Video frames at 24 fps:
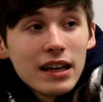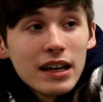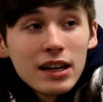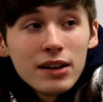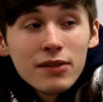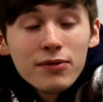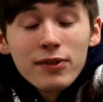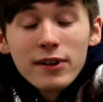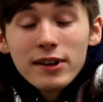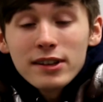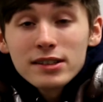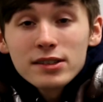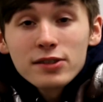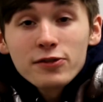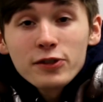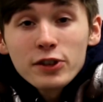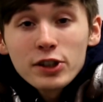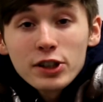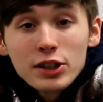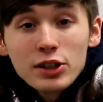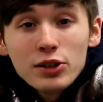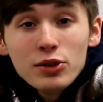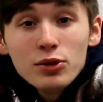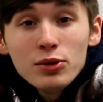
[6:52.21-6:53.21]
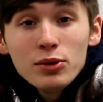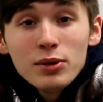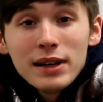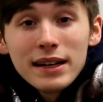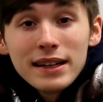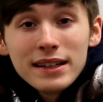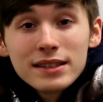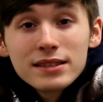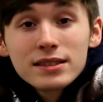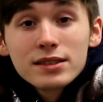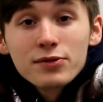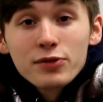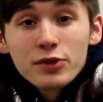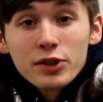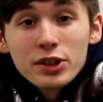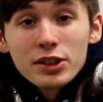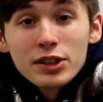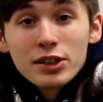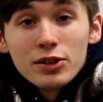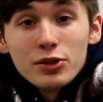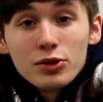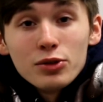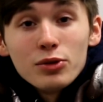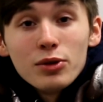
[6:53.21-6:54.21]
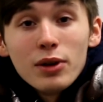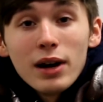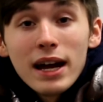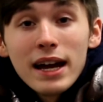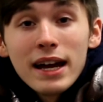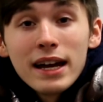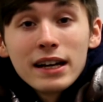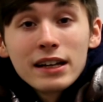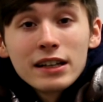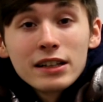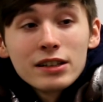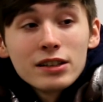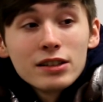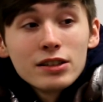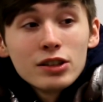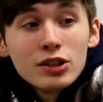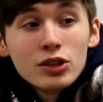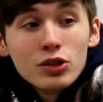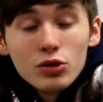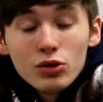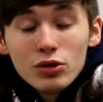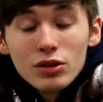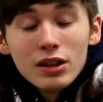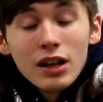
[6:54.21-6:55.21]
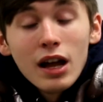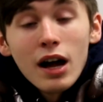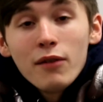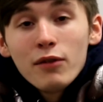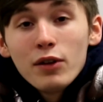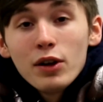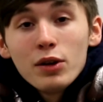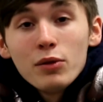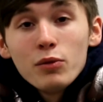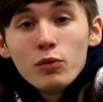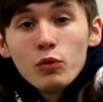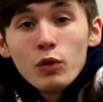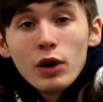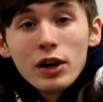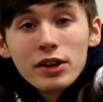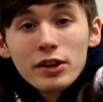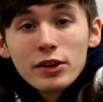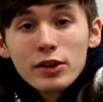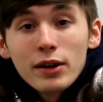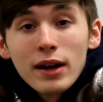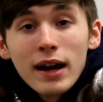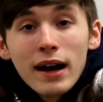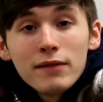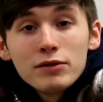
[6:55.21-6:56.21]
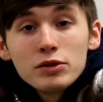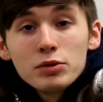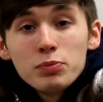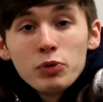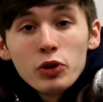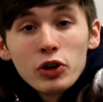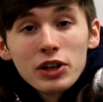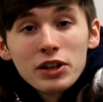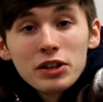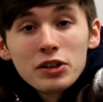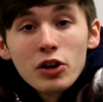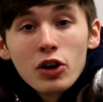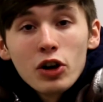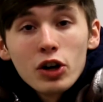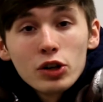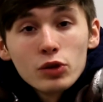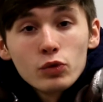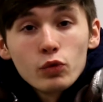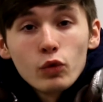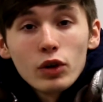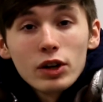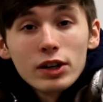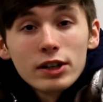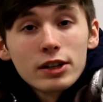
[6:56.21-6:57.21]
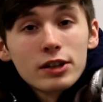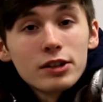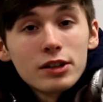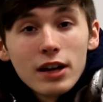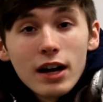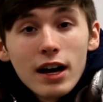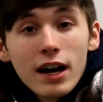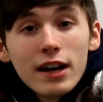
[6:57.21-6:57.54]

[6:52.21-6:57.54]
if it's for you, it's for you, and you'll love it whether you have to put in hard work or